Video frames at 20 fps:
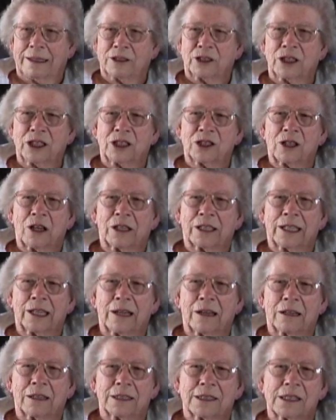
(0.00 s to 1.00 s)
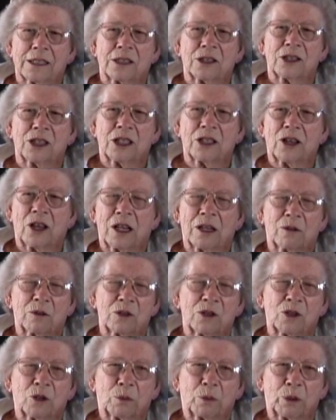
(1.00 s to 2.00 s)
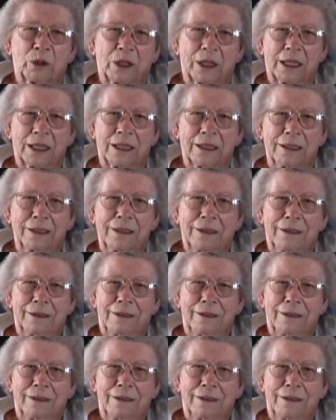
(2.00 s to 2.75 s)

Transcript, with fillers: she saw Carolyn's and she thought it was so pretty.